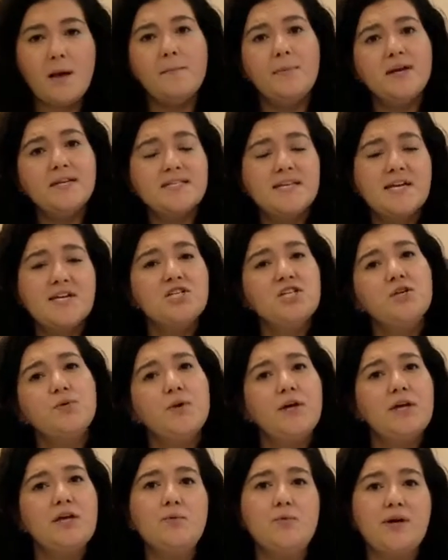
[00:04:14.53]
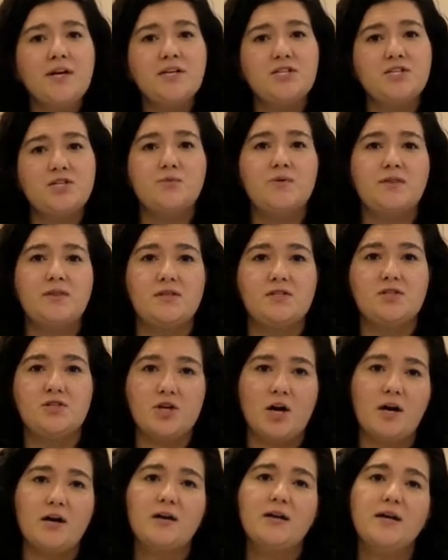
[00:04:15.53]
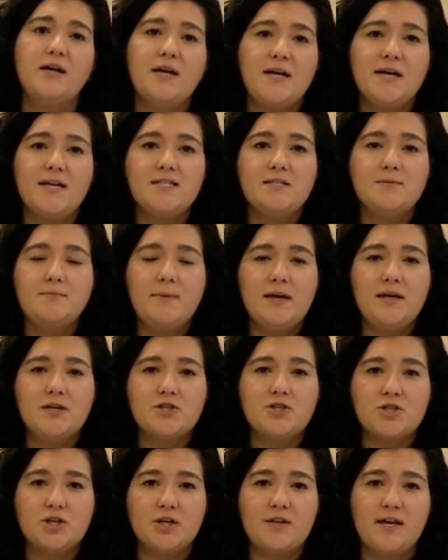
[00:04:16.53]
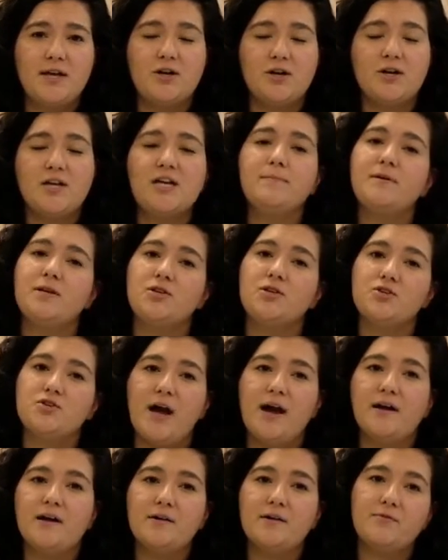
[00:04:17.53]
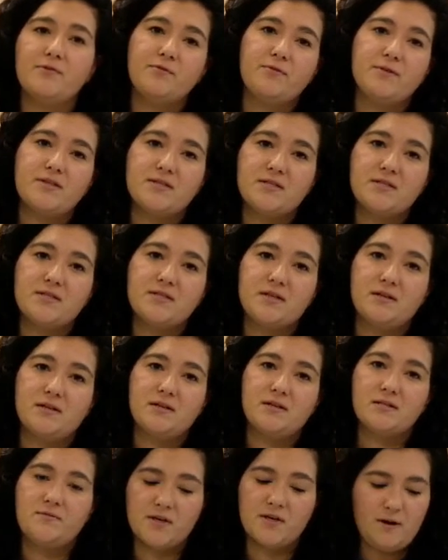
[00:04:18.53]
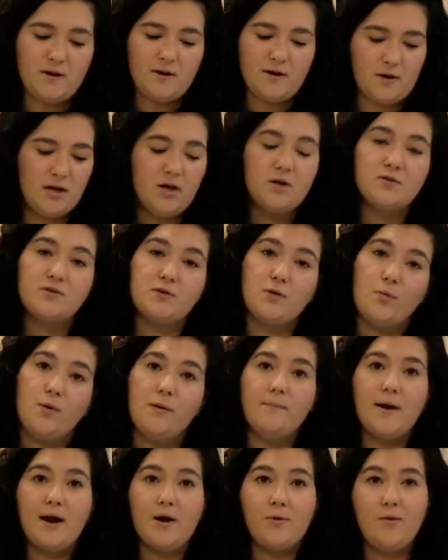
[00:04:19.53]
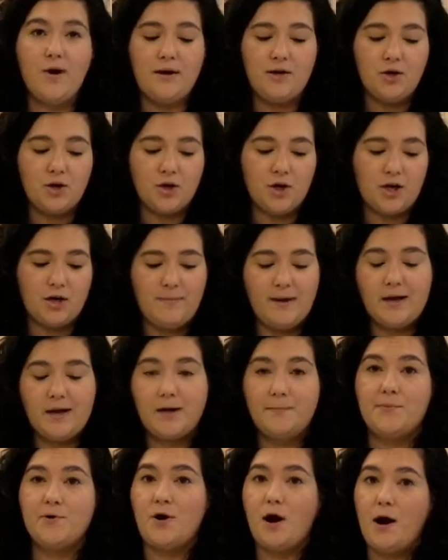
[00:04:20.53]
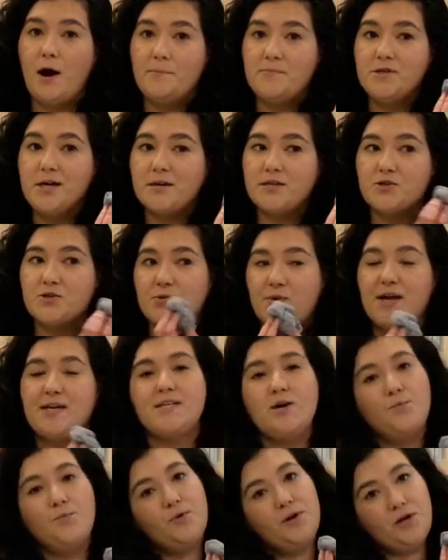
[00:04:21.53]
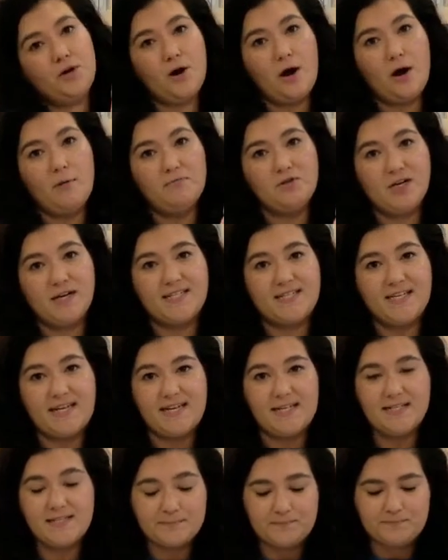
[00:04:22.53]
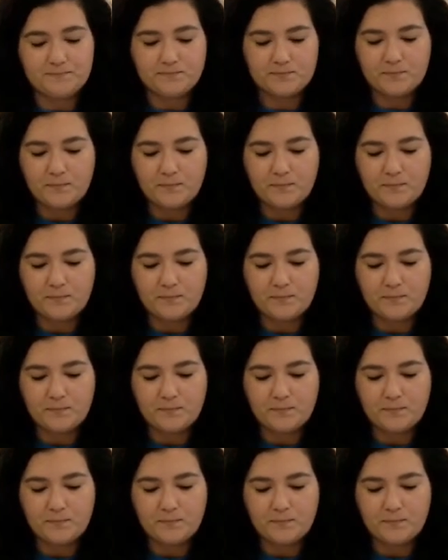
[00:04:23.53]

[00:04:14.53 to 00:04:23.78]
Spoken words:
But essentially what you want to do with this chart is make sure that you're keeping track of the results of your experiment. So one by one, you're going to pick up your object, write down what your object is,